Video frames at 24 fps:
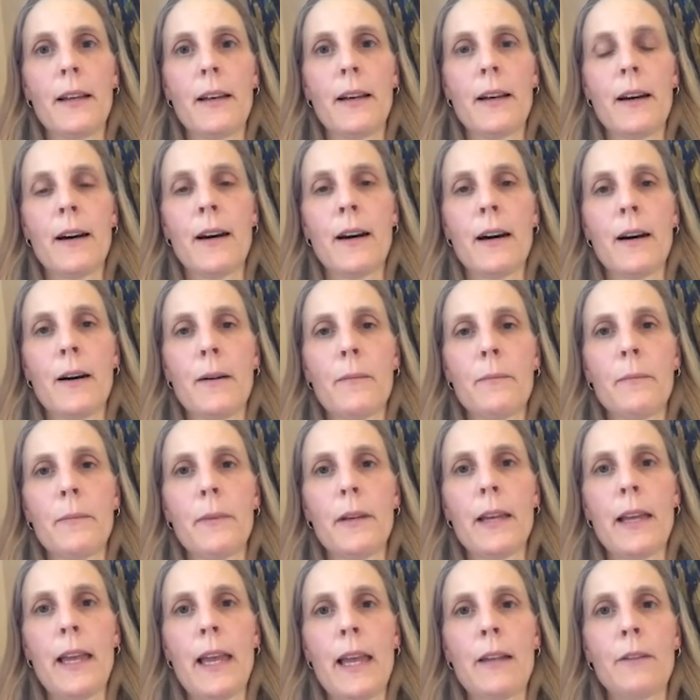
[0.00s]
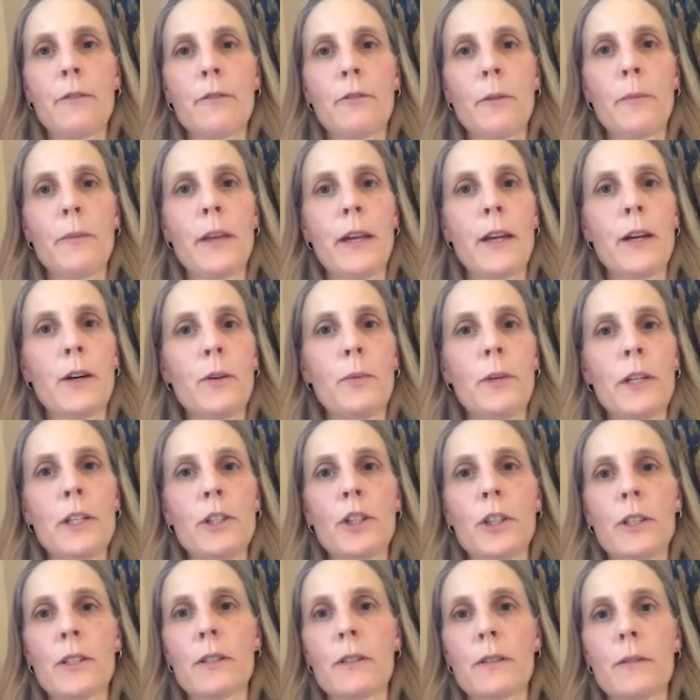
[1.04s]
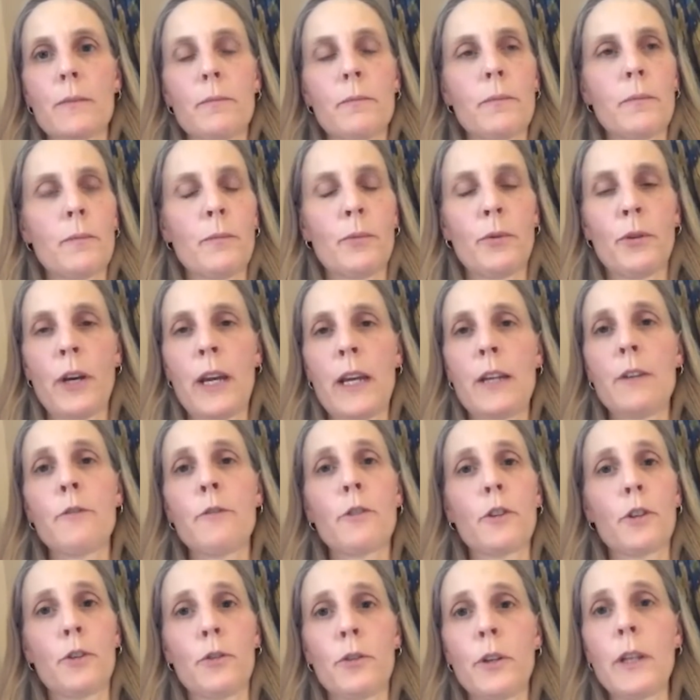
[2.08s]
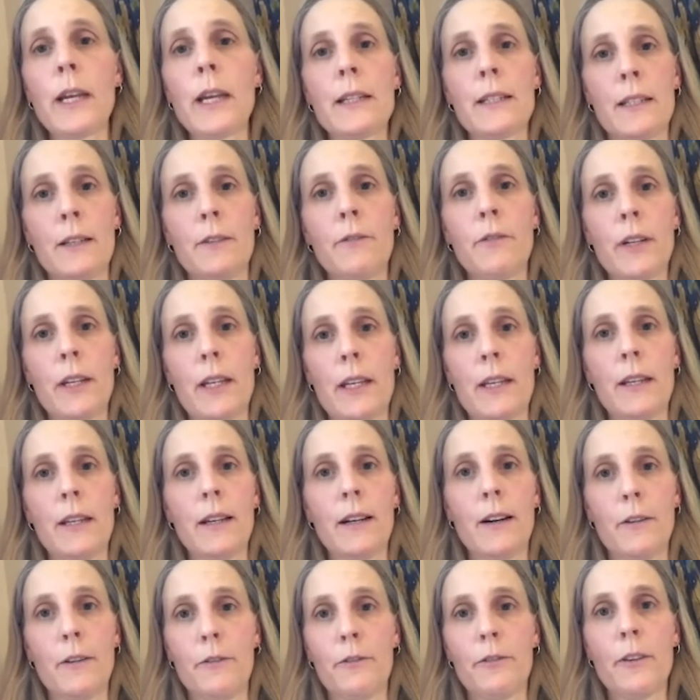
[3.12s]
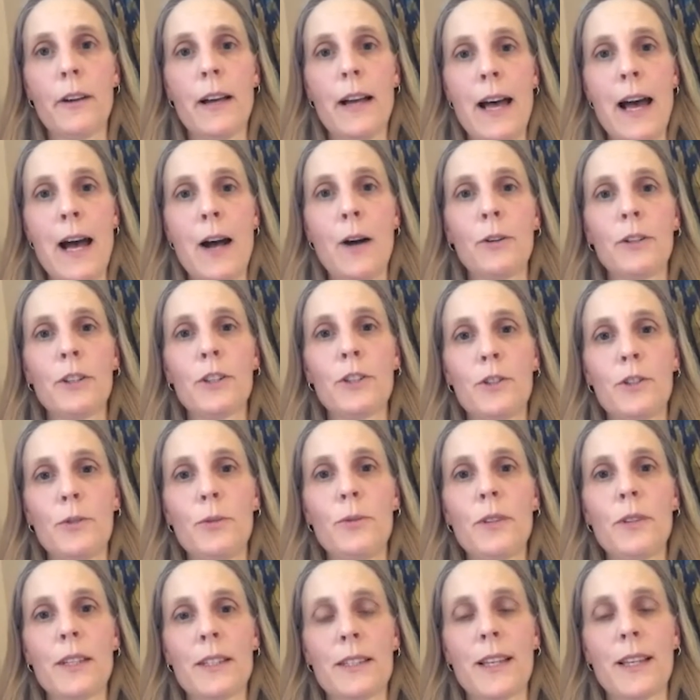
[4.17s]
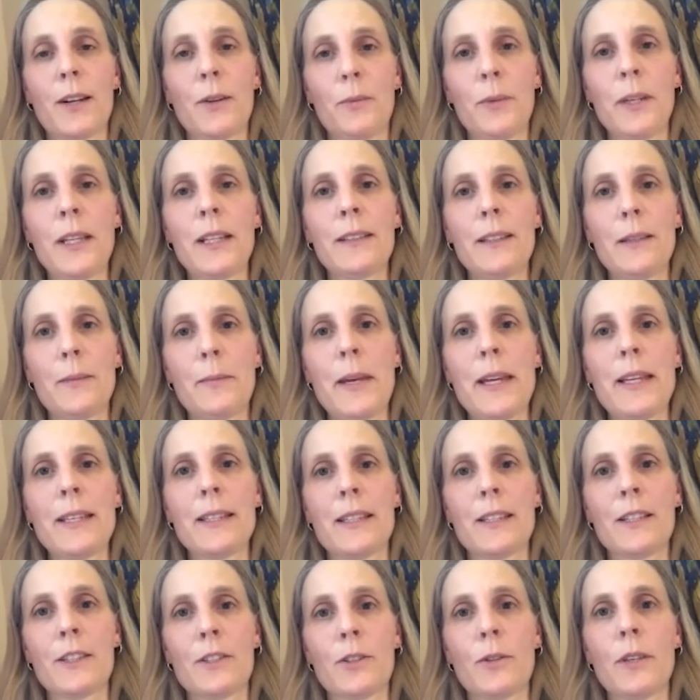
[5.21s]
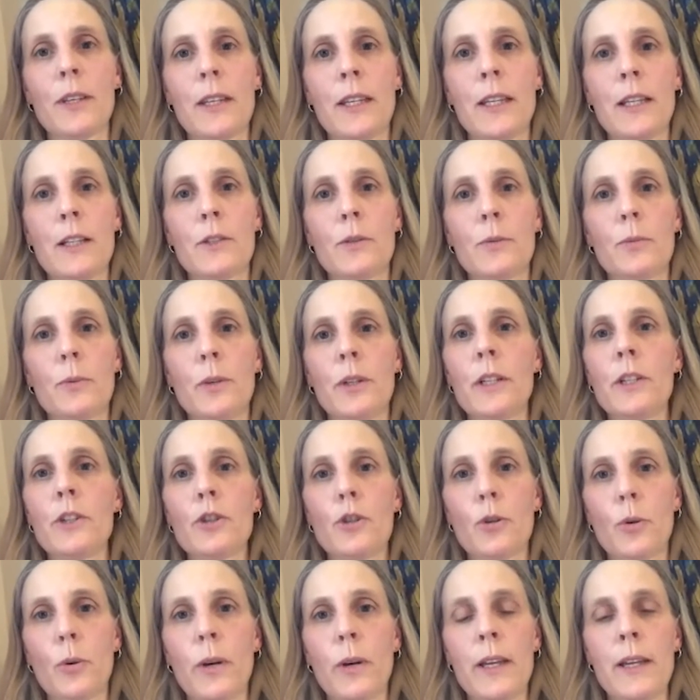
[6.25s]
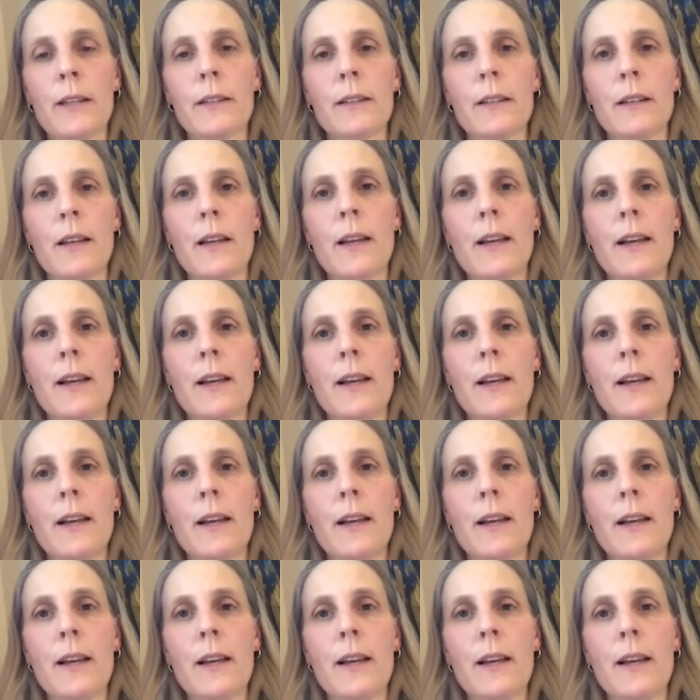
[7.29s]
And from there, we just prayed for creativity of how to do this on a weekly basis so that kids would enjoy it.